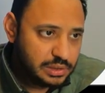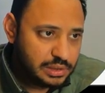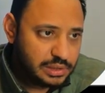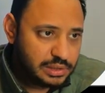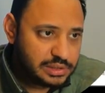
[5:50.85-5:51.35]

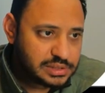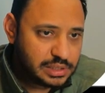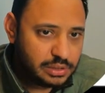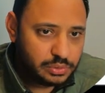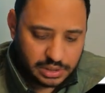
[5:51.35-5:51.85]
Uh, let's
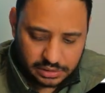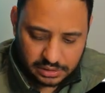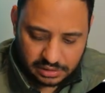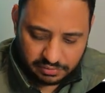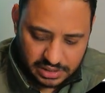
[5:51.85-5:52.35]
take a look
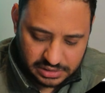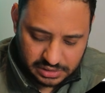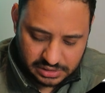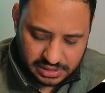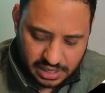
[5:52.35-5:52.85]
at the
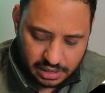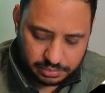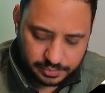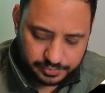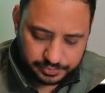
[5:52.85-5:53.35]
devices
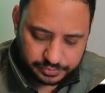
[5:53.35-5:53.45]
tab.